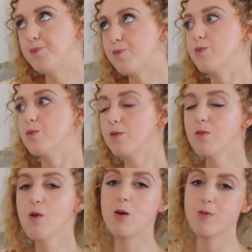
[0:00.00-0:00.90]

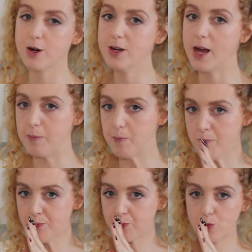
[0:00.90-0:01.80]
I've already ate
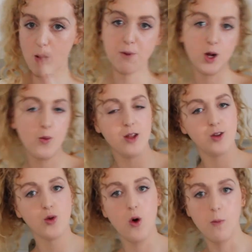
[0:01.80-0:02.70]
pretty well
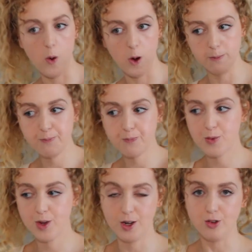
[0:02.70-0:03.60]
this whole bowl.
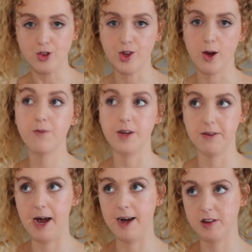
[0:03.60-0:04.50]
It is so
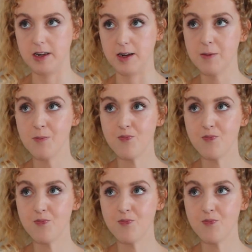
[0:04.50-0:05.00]
fantastic.